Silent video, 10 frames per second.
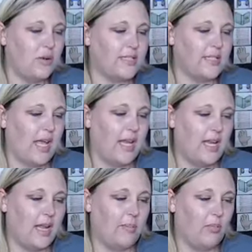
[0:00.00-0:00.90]

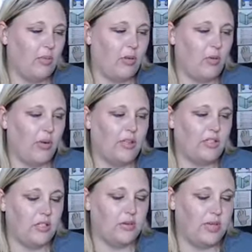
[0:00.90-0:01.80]
excited. I'm
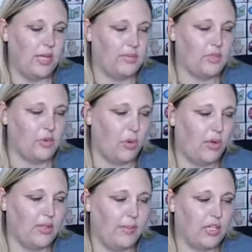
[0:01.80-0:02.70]
going to keep scrolling,